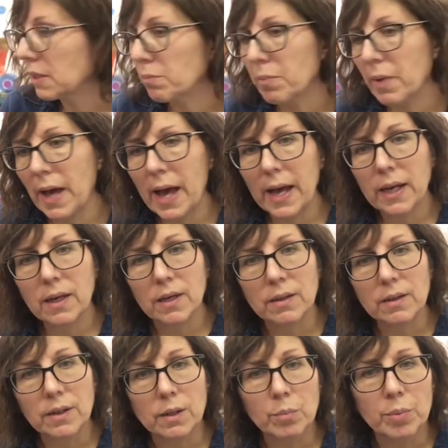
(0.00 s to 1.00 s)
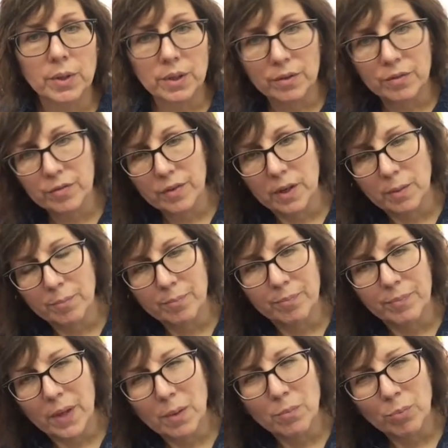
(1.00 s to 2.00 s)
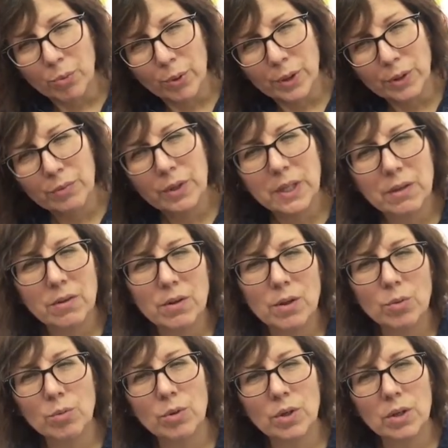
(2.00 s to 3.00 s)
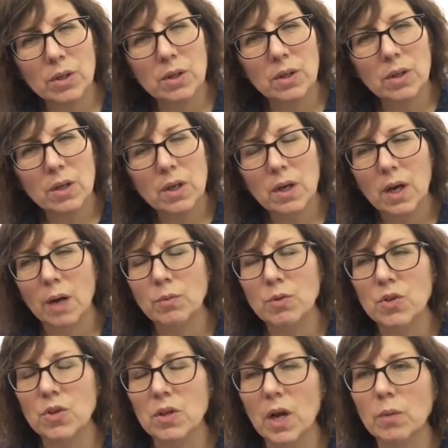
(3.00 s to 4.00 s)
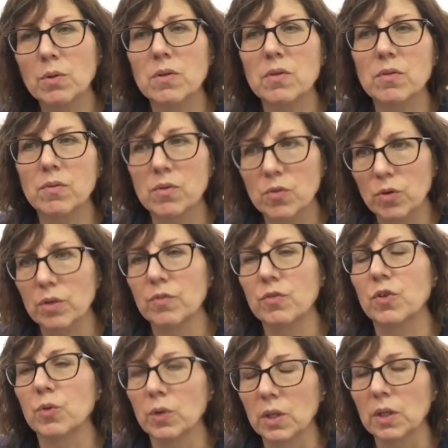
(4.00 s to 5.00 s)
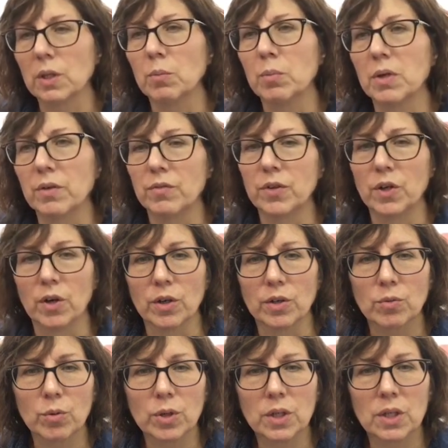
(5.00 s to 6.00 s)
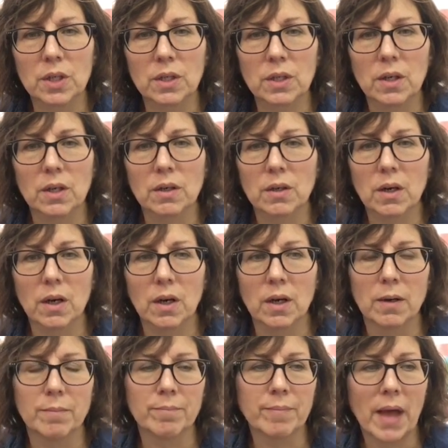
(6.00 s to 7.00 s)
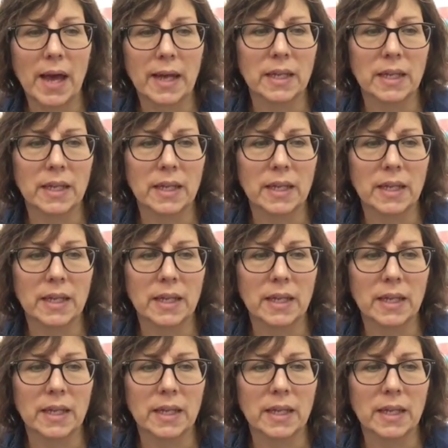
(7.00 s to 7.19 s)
back a little bit of embroidery into the work. I was sort of doing a little bit of yarn work, adding